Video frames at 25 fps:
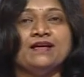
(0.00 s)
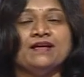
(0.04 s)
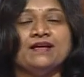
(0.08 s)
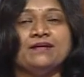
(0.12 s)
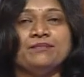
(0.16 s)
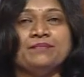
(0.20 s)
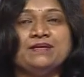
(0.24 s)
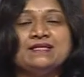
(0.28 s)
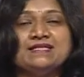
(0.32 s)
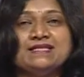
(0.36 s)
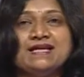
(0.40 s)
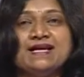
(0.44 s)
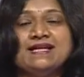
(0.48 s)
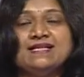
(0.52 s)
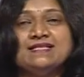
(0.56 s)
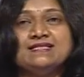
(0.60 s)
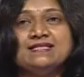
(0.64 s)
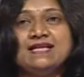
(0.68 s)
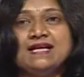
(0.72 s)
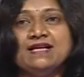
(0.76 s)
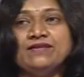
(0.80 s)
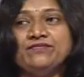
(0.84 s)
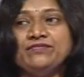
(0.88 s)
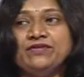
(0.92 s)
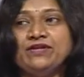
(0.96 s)
Besides
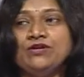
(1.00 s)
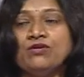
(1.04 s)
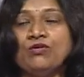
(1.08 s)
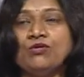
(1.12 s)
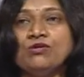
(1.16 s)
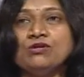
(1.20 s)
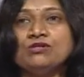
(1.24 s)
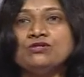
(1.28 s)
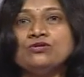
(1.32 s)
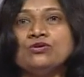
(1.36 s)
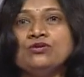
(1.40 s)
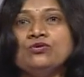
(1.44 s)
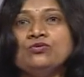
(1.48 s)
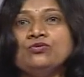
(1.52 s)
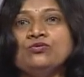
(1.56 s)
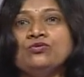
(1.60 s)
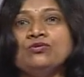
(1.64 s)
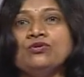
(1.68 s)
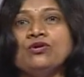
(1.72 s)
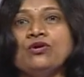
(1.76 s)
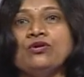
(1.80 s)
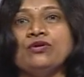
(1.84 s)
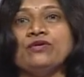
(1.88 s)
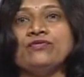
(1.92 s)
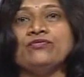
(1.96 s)
that, we also do a
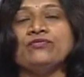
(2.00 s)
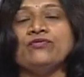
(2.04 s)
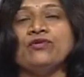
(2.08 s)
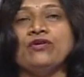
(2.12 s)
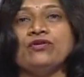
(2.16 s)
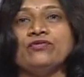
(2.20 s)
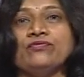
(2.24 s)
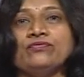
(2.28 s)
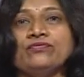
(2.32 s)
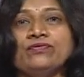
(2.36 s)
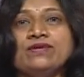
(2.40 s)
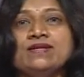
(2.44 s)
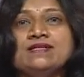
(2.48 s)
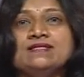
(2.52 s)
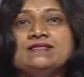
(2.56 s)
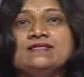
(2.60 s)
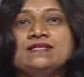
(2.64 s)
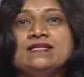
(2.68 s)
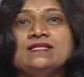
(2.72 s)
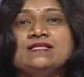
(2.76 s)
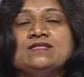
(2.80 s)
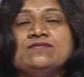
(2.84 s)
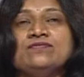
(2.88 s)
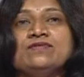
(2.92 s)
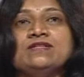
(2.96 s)
lot of
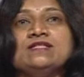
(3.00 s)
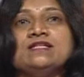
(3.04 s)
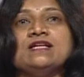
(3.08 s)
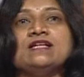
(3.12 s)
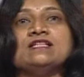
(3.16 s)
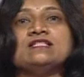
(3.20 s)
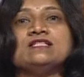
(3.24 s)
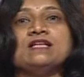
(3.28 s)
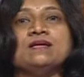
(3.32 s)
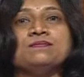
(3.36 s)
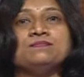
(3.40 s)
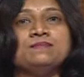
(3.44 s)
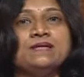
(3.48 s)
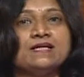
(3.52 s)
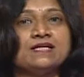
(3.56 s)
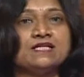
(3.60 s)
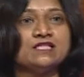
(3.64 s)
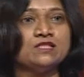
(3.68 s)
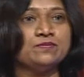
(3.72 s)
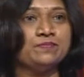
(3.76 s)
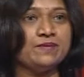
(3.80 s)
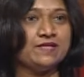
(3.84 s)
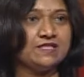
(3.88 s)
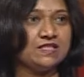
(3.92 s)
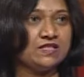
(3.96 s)
conferences which are subject
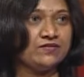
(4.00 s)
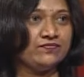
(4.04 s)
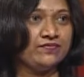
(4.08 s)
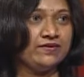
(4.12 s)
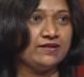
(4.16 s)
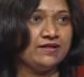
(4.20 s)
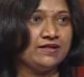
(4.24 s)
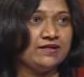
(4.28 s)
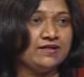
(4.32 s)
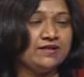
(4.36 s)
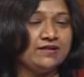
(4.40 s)
specific.